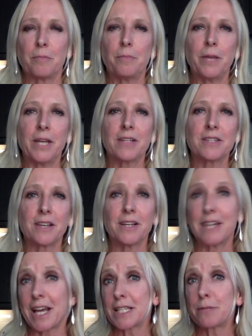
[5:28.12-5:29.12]
Pick
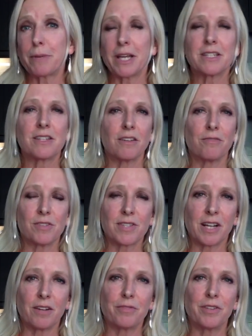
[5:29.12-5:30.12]
an aspect of
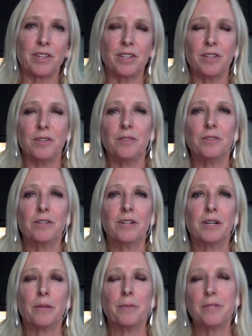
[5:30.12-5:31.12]
yourself that you
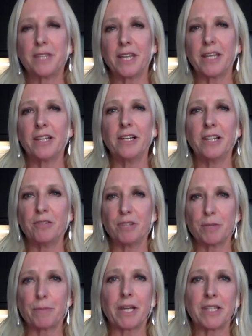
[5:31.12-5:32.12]
particularly
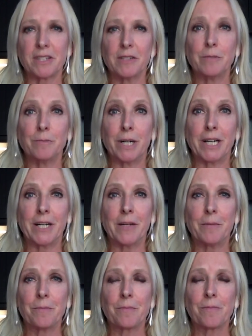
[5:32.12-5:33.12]
respect and admire
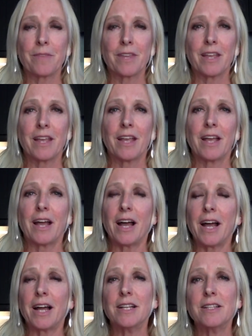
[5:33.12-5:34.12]

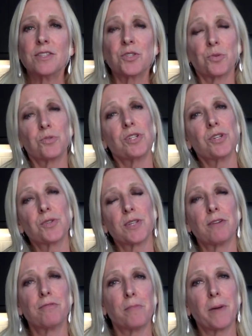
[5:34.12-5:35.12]
and talk to
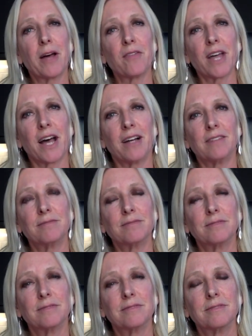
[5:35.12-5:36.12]
yourself about that.
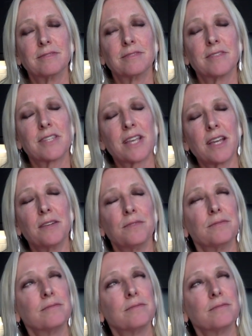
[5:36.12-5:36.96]
Say,